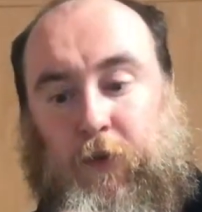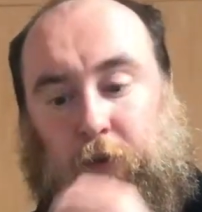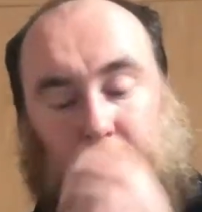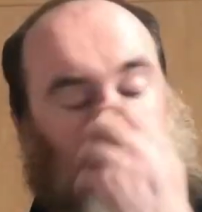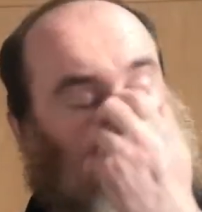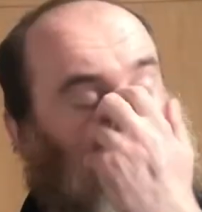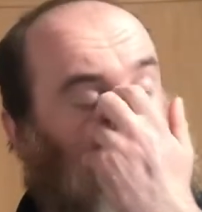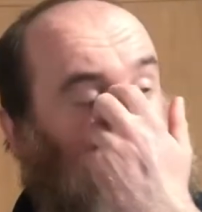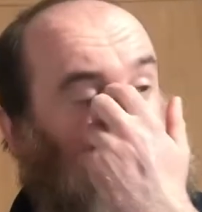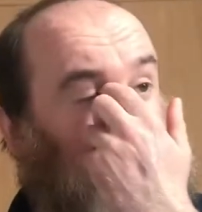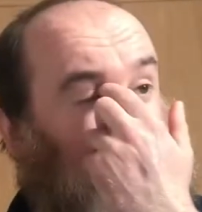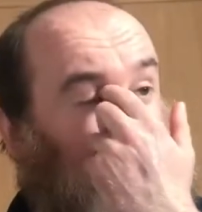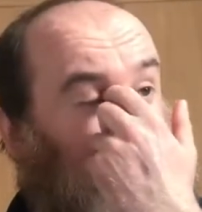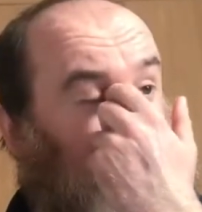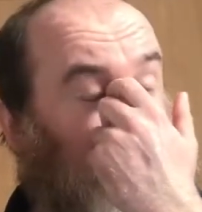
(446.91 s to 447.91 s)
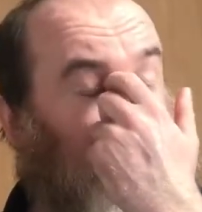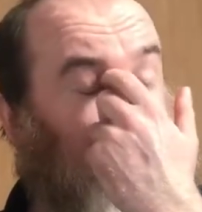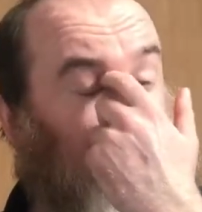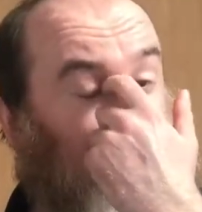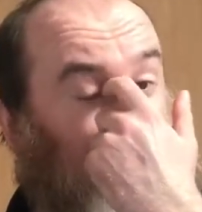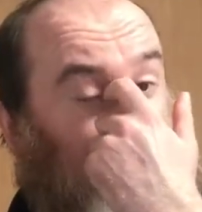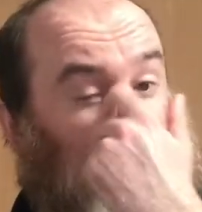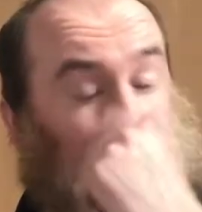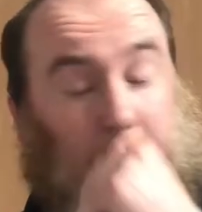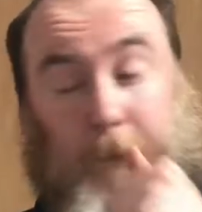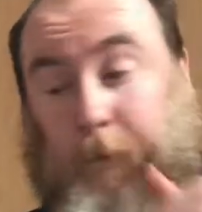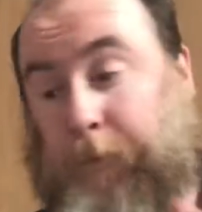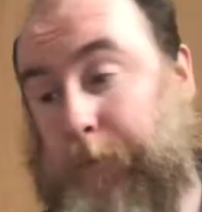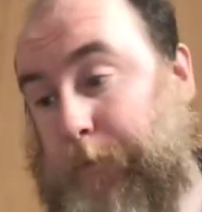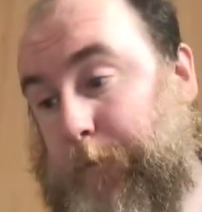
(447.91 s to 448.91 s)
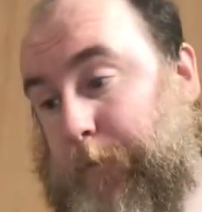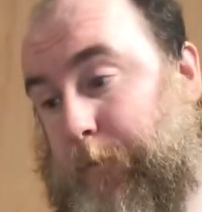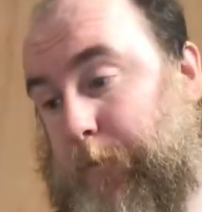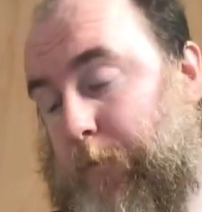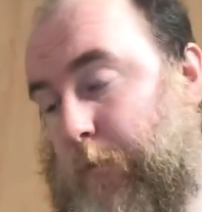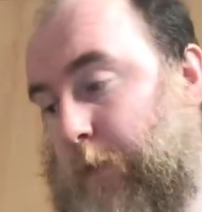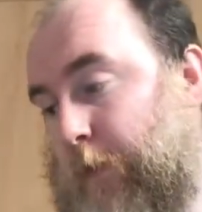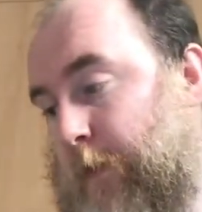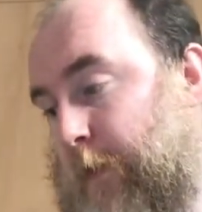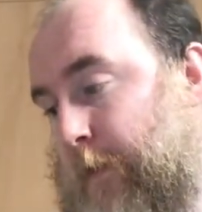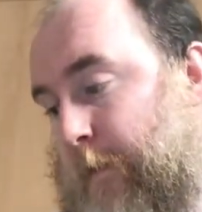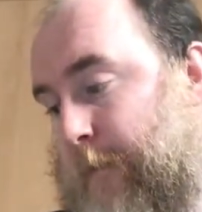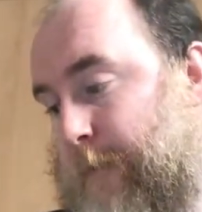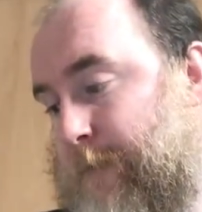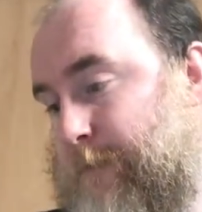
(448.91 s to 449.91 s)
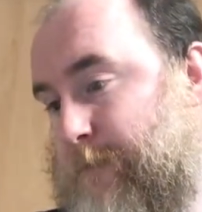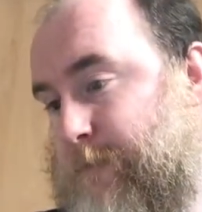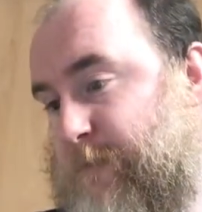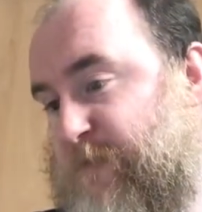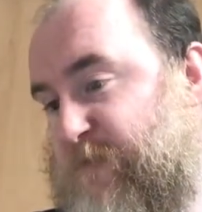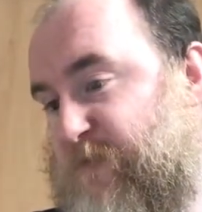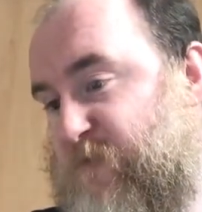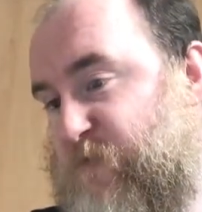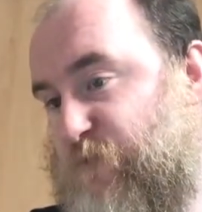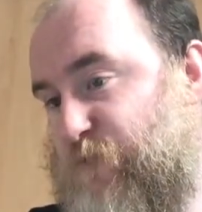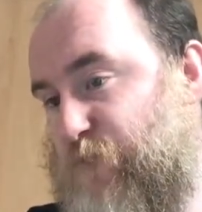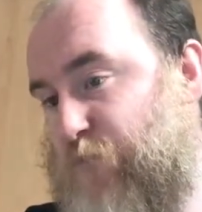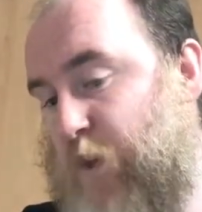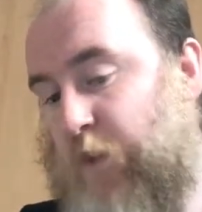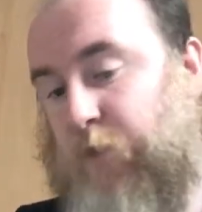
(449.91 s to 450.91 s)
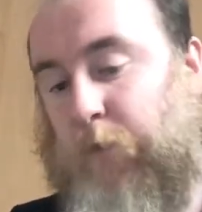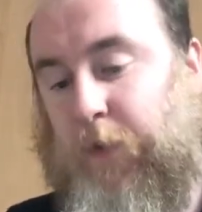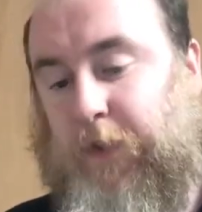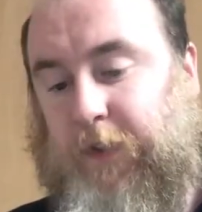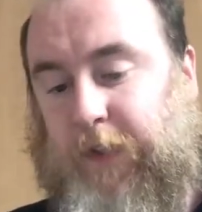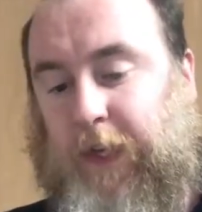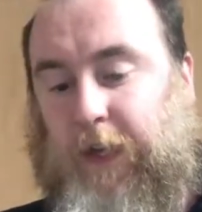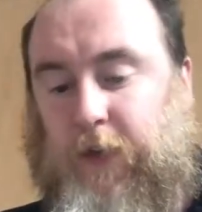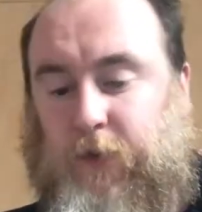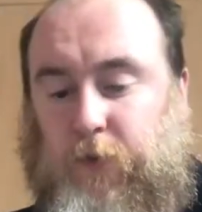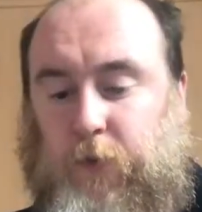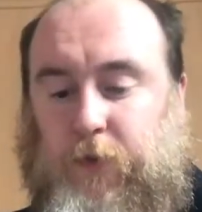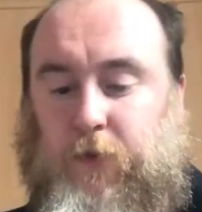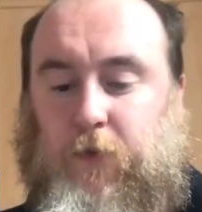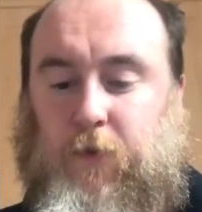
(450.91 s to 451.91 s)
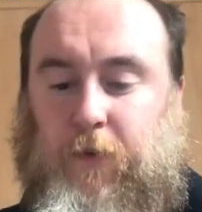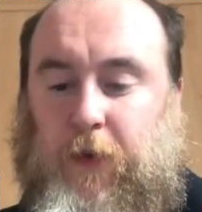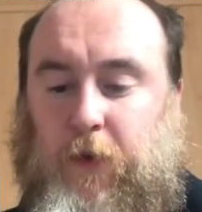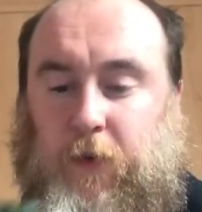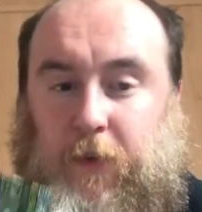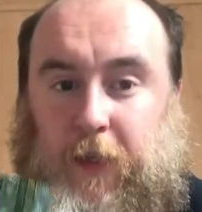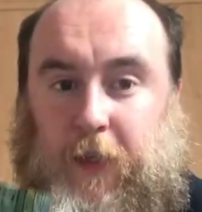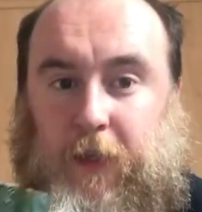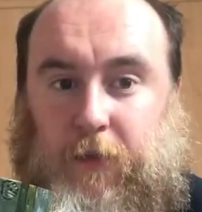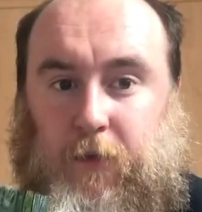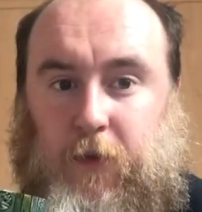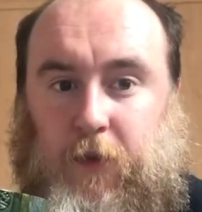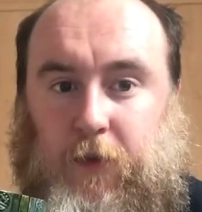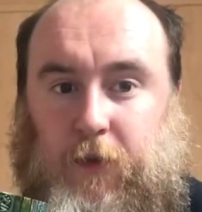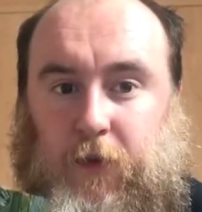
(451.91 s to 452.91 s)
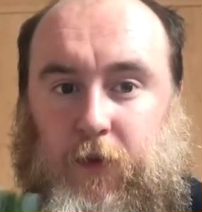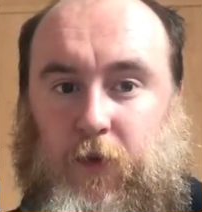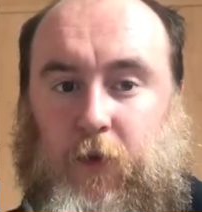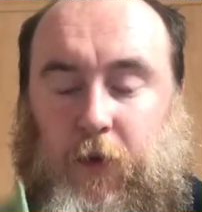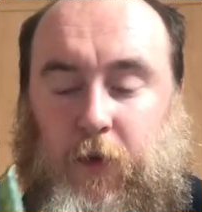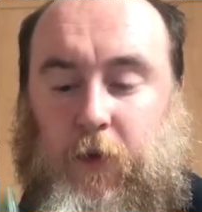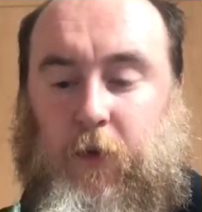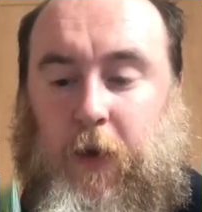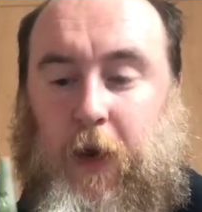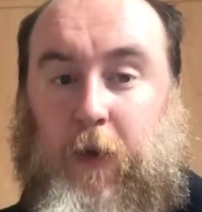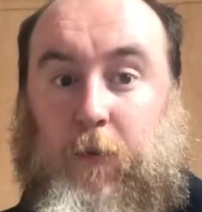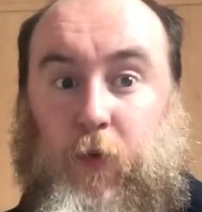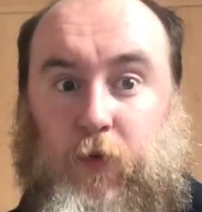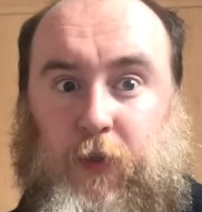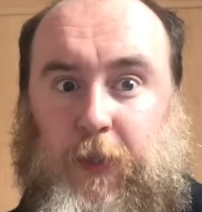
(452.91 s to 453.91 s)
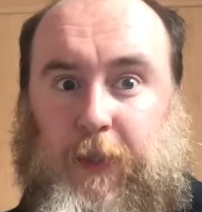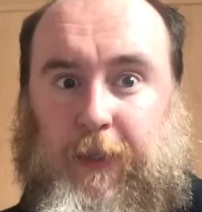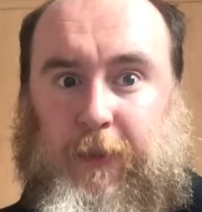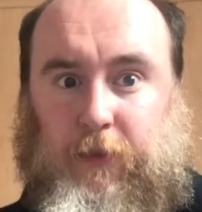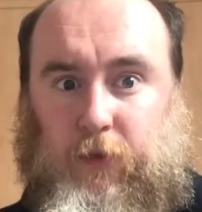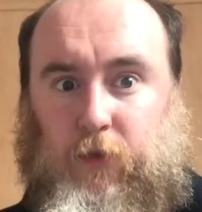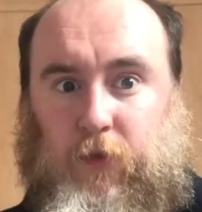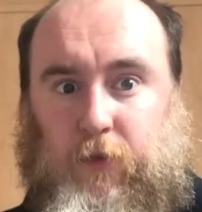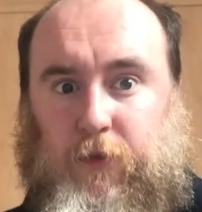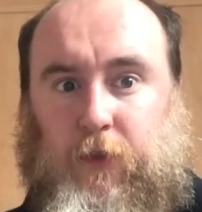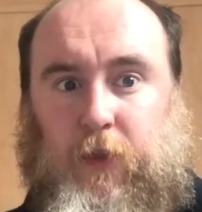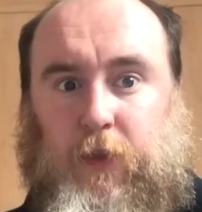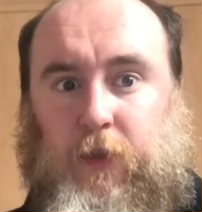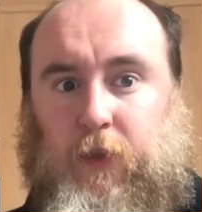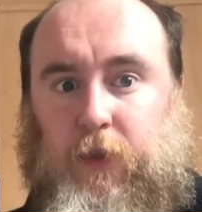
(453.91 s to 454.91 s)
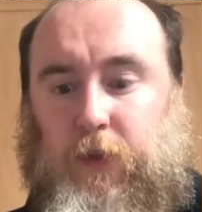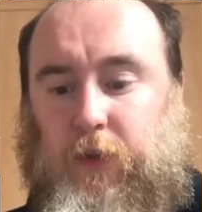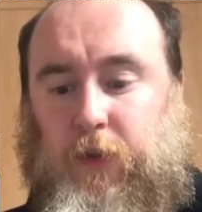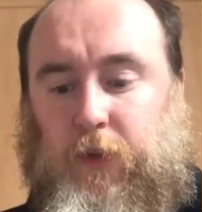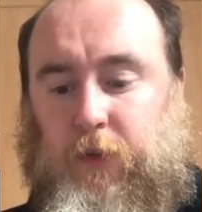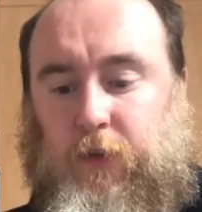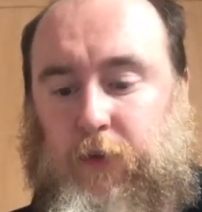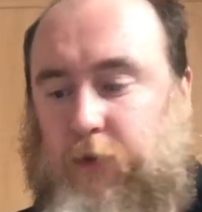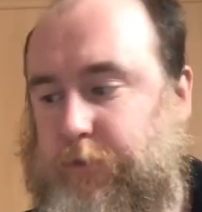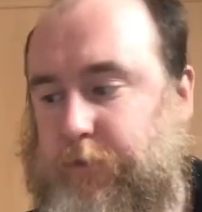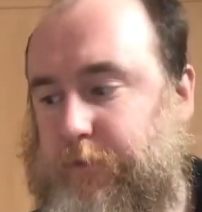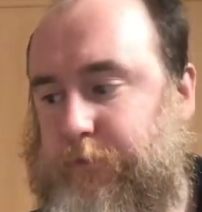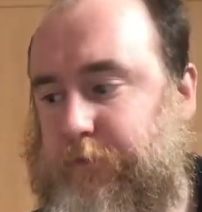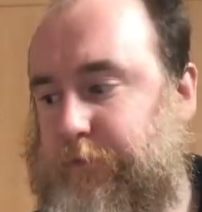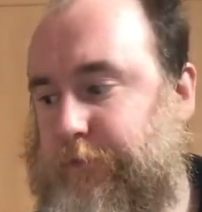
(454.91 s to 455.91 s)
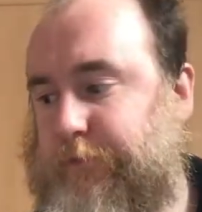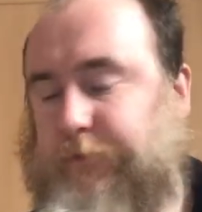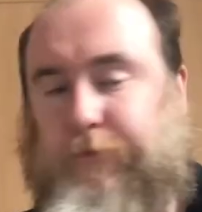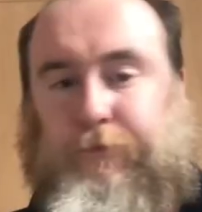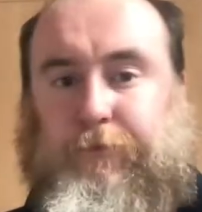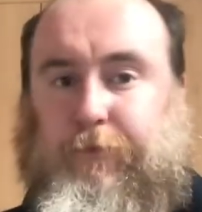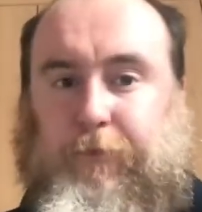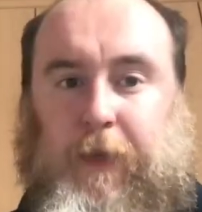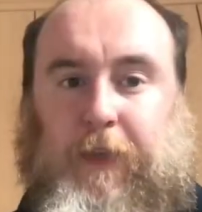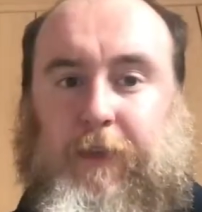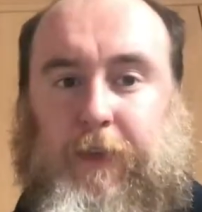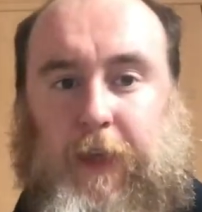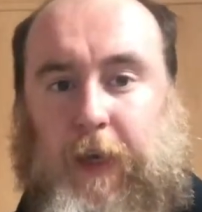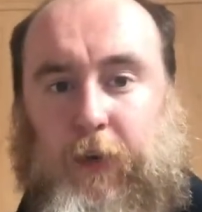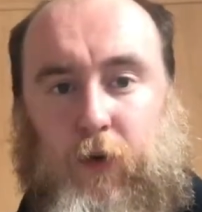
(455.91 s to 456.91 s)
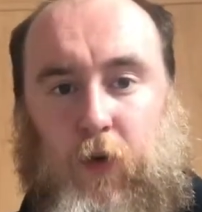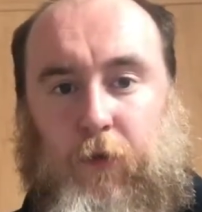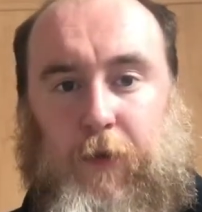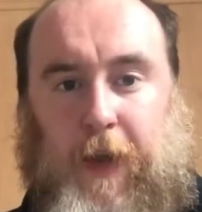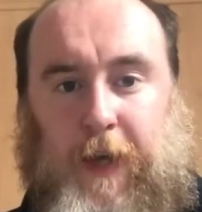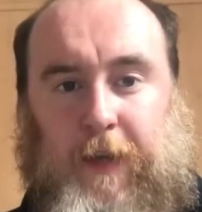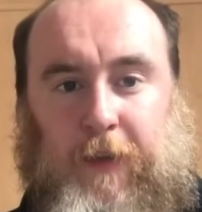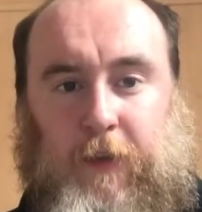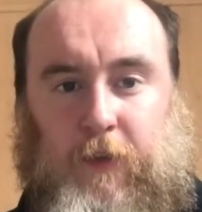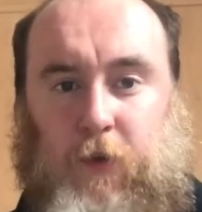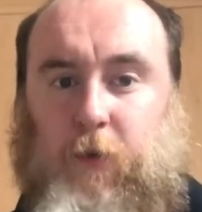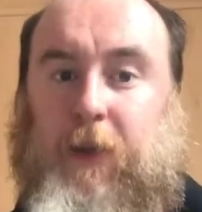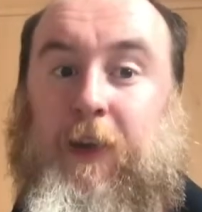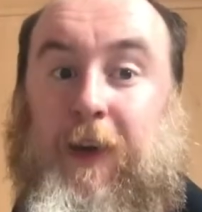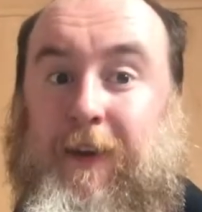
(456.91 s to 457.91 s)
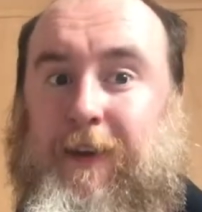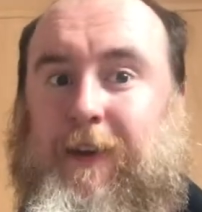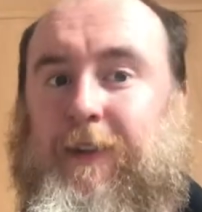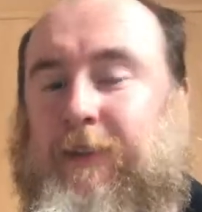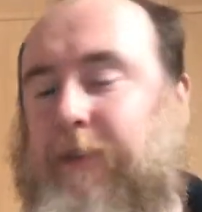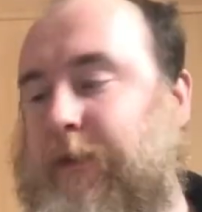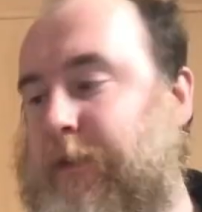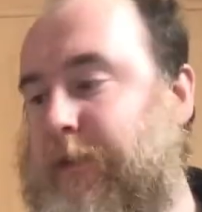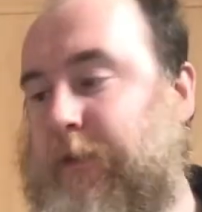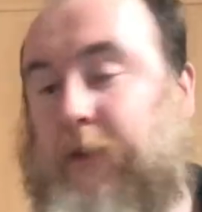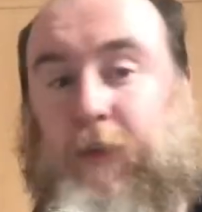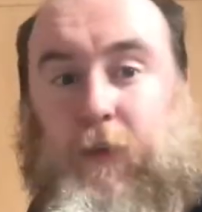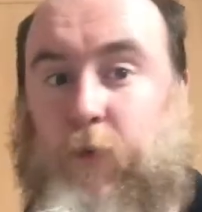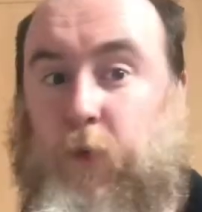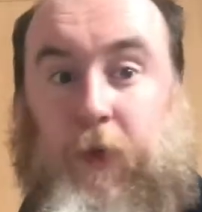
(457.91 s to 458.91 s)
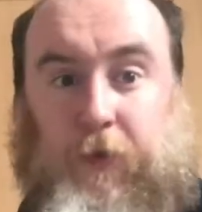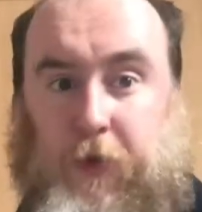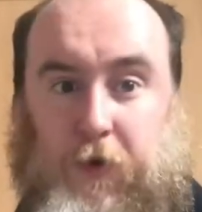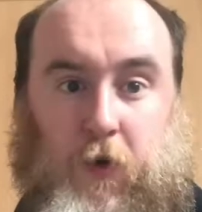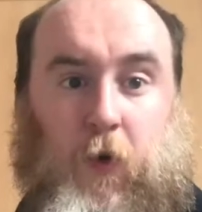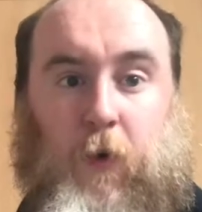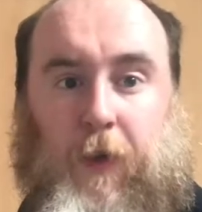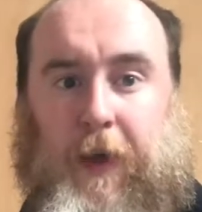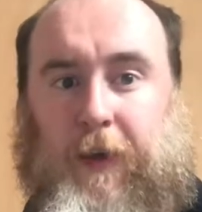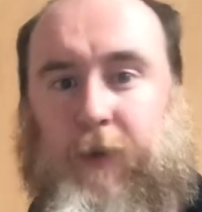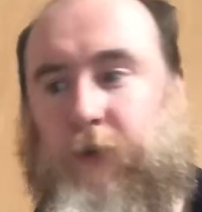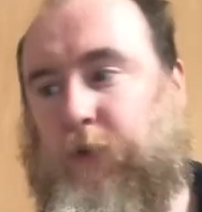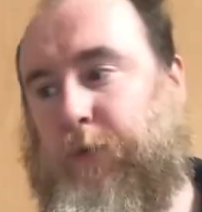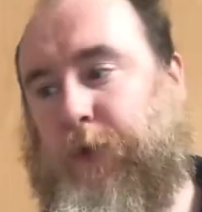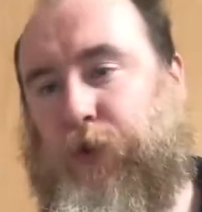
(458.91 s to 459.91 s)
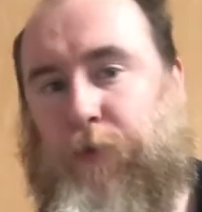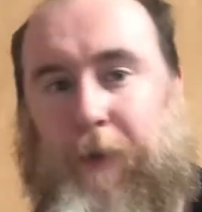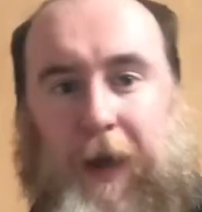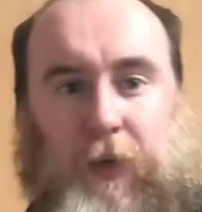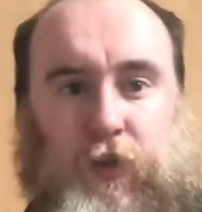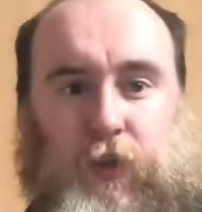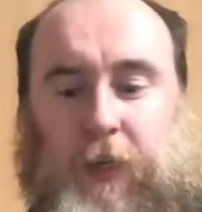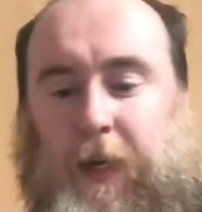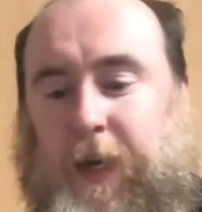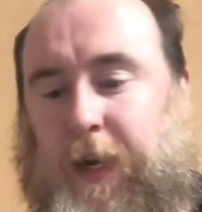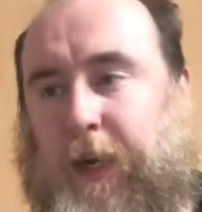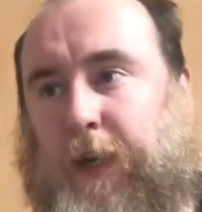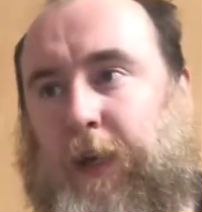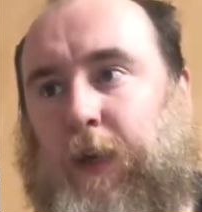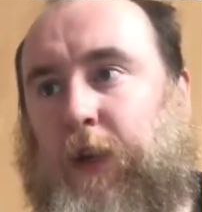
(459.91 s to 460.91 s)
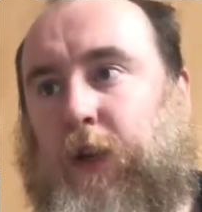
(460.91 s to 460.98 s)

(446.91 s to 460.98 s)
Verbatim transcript: up, and um, yeah. I just wanted to get I just wanted to do a video on these first to show you how much I love, you know, basically I love anything to do with the nineties. Like you, well, you know that you know Jumanji,